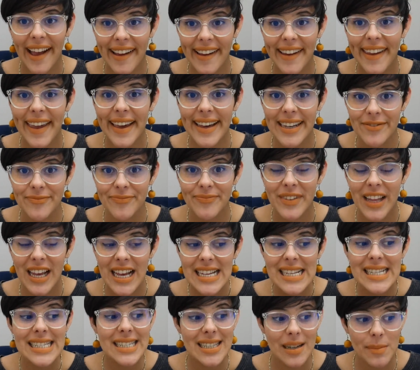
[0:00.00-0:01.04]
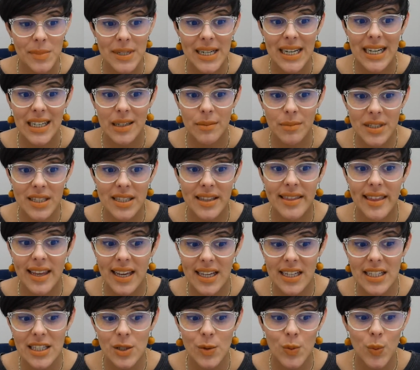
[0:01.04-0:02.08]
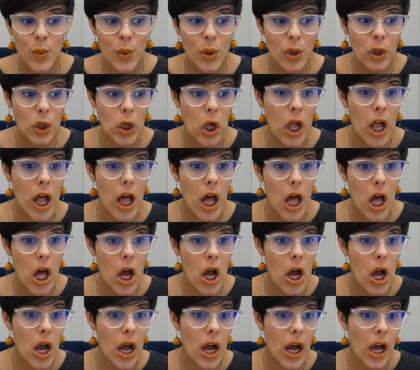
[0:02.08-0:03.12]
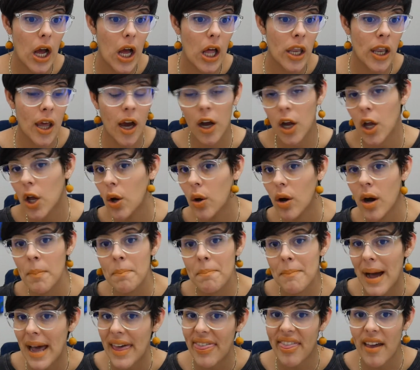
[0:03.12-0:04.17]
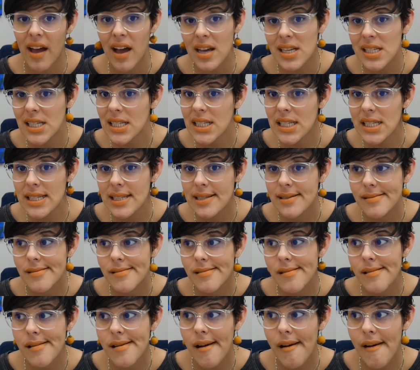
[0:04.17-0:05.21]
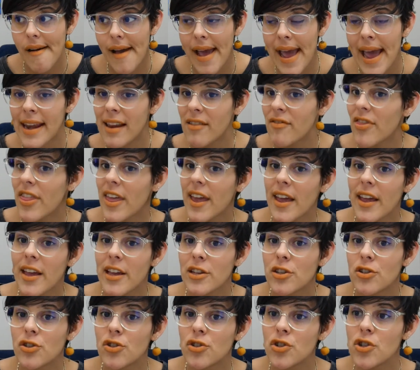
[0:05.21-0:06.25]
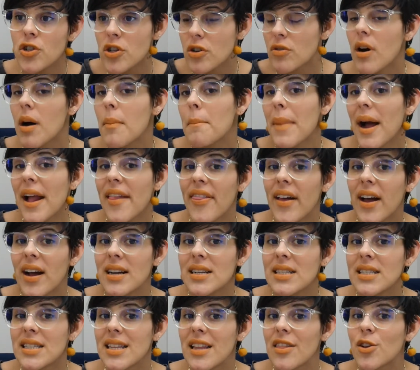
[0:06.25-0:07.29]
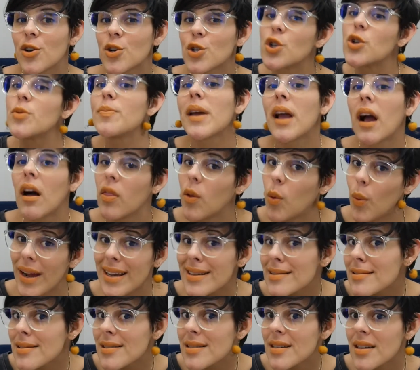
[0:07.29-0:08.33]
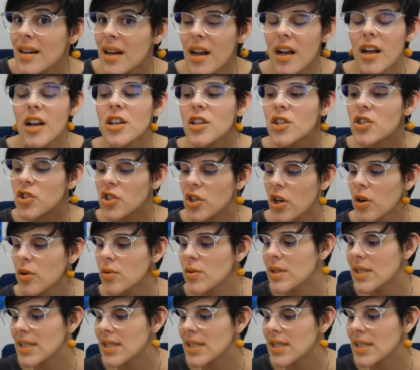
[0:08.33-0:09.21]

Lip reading: yeah, sometimes things will not go up my thighs, and if they do go up my thighs, then they're too big on the waist. So